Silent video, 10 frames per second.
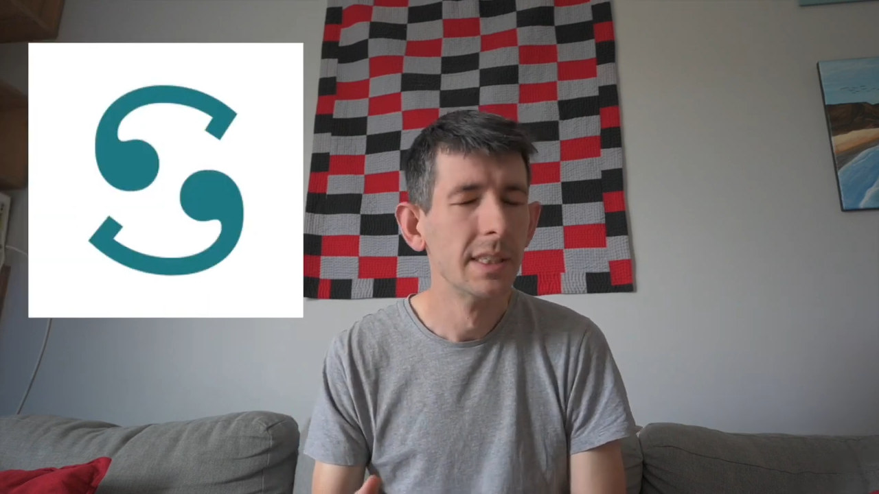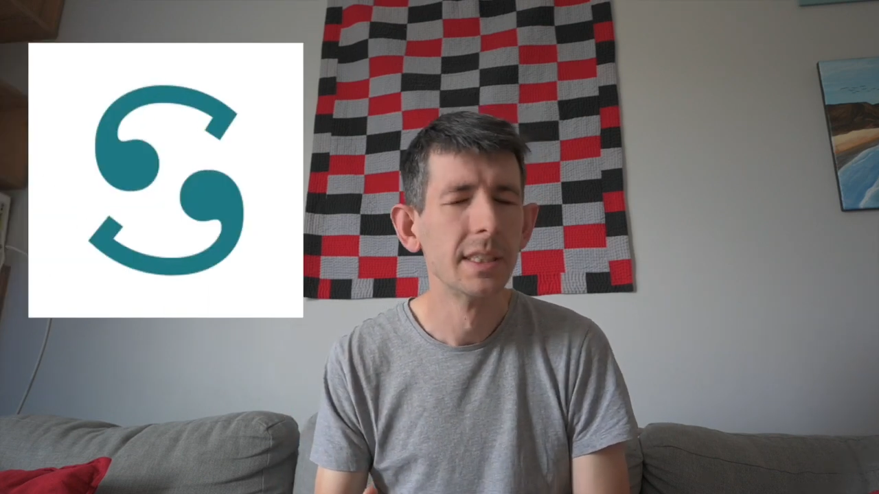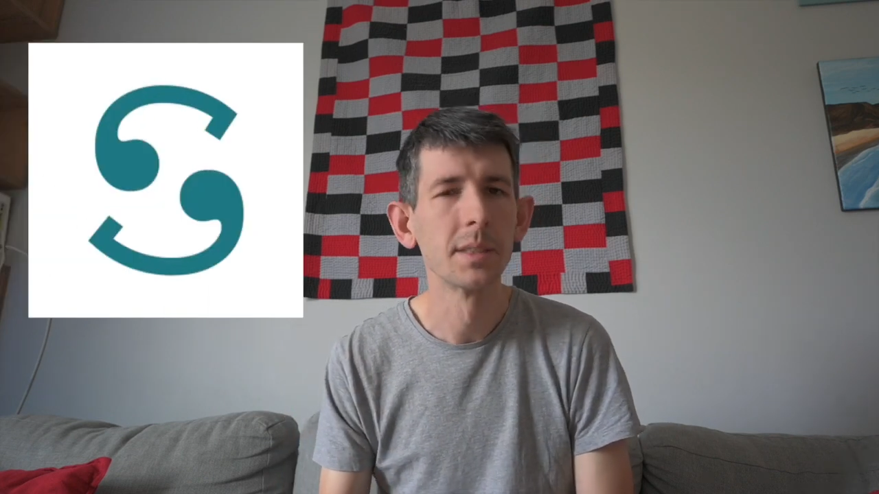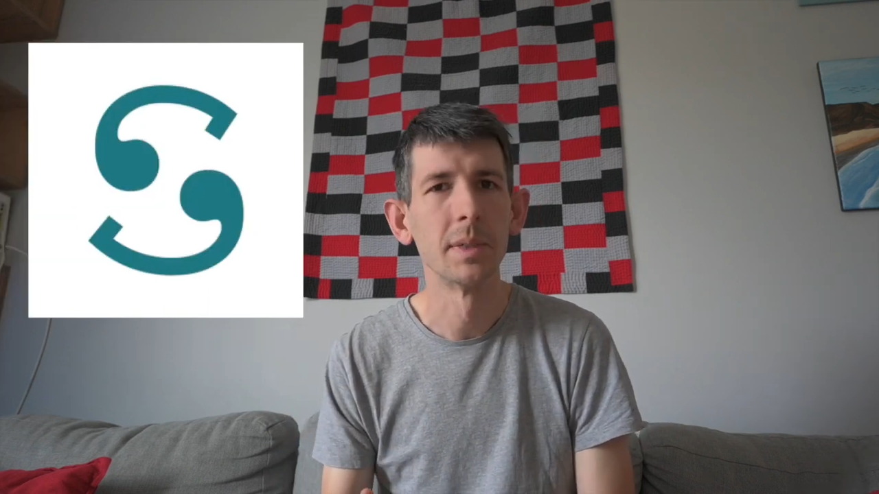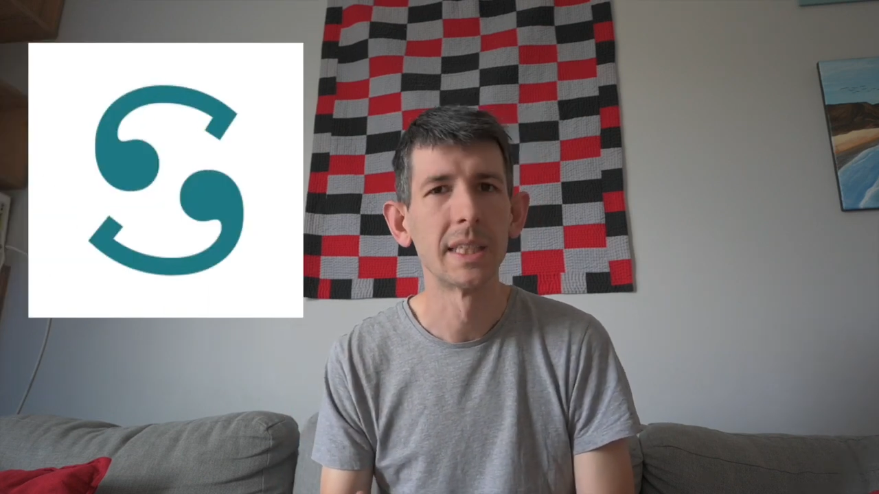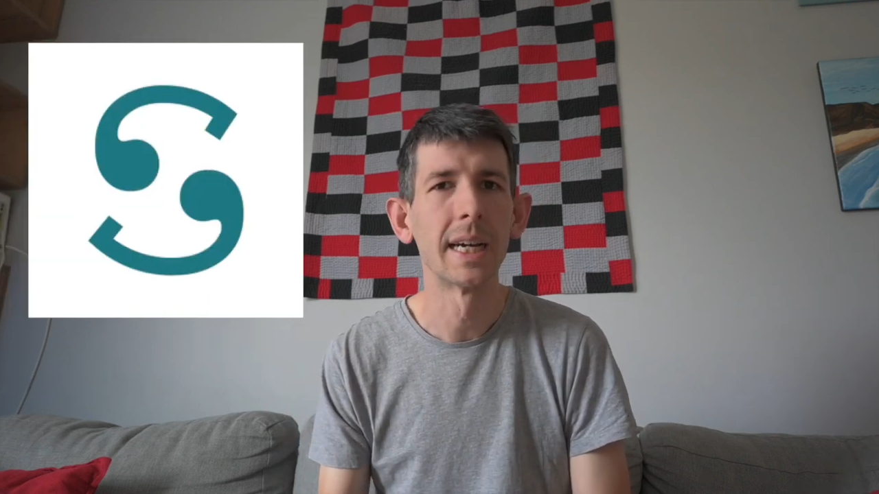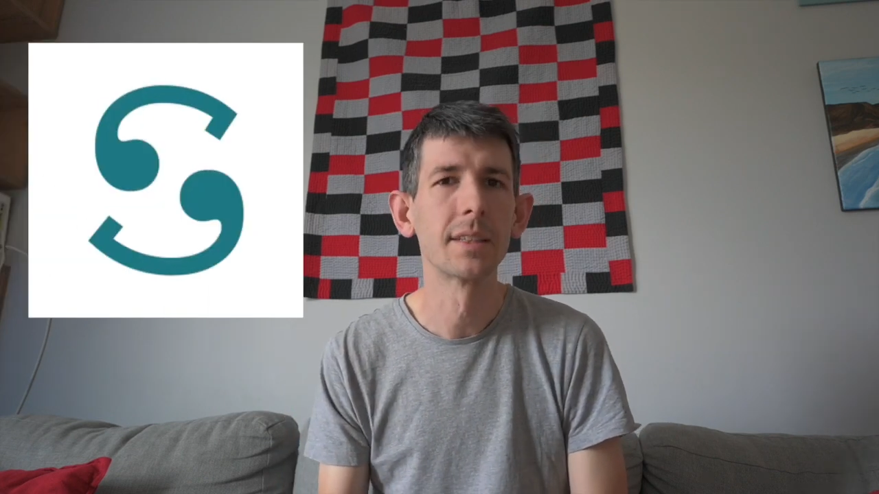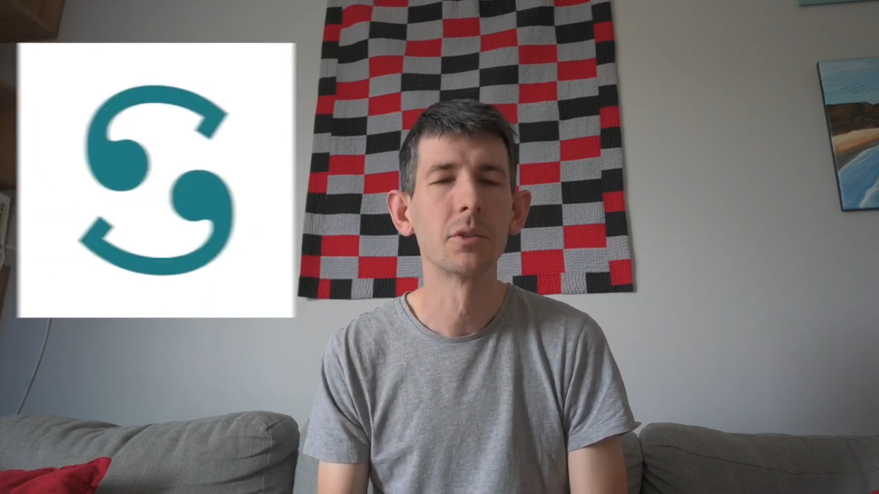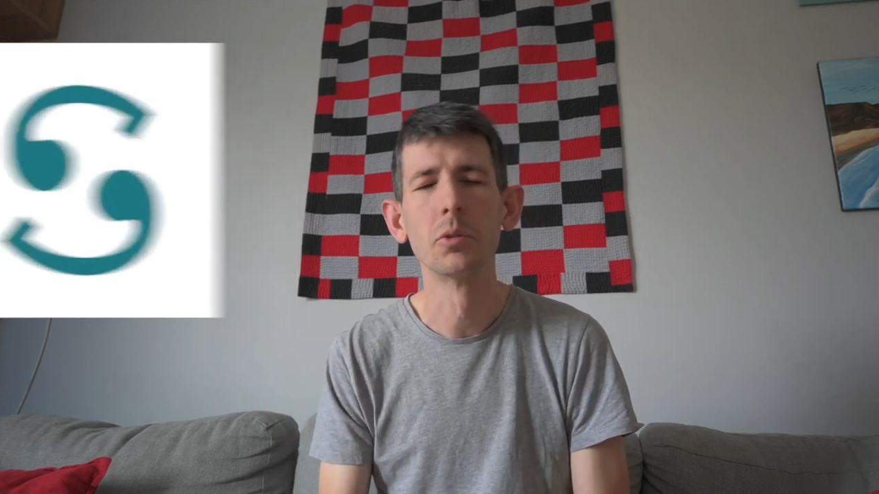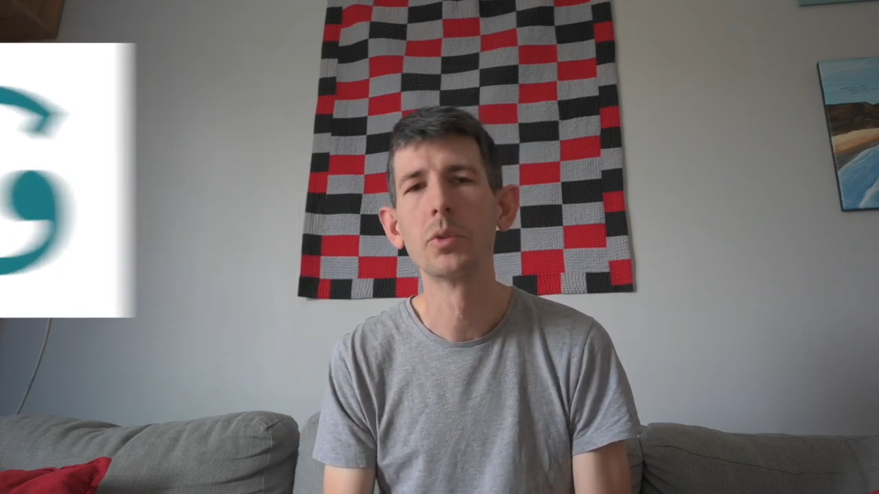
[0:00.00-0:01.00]
as my
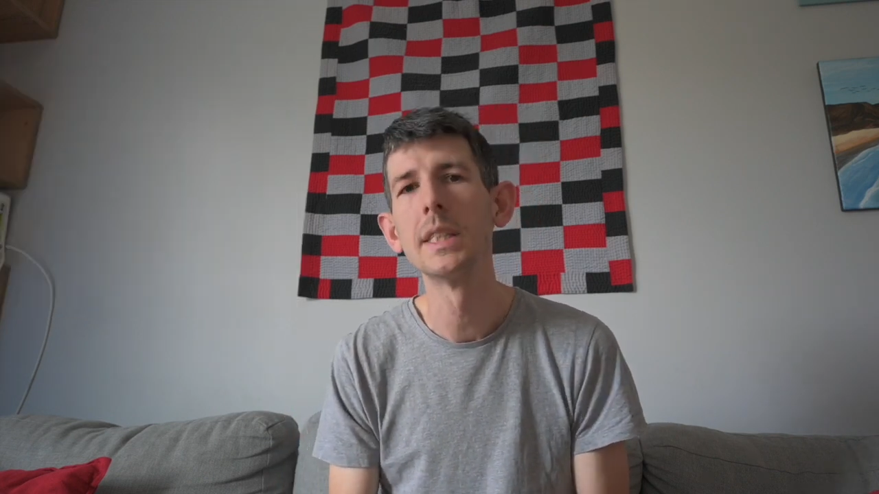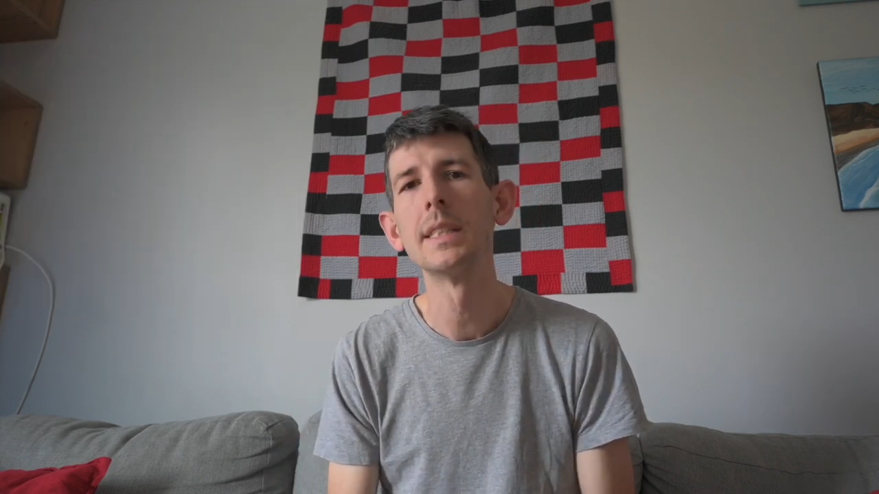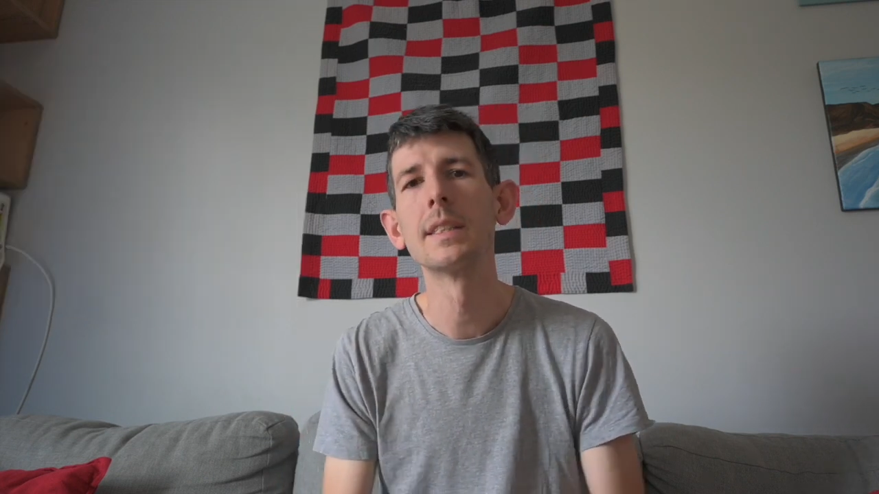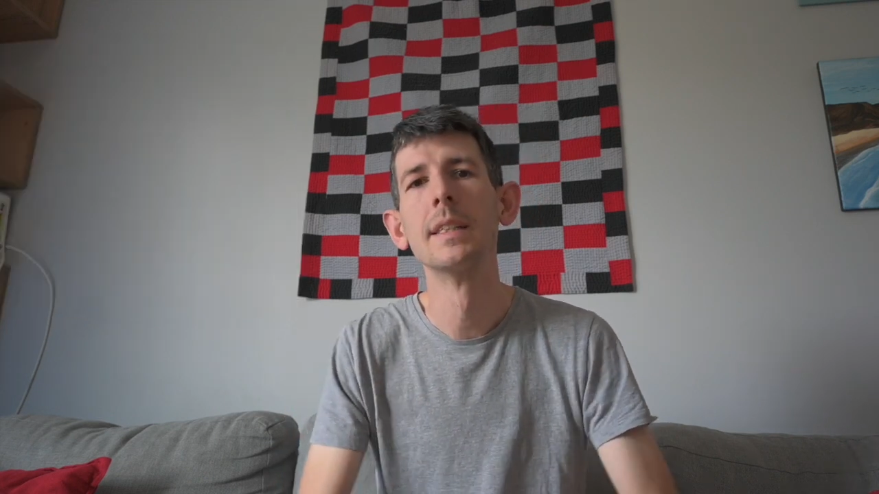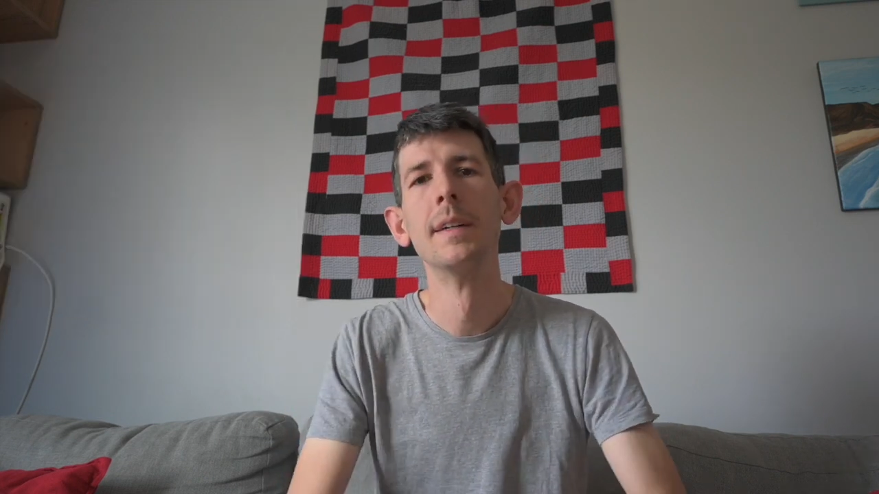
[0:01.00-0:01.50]
dad calls it,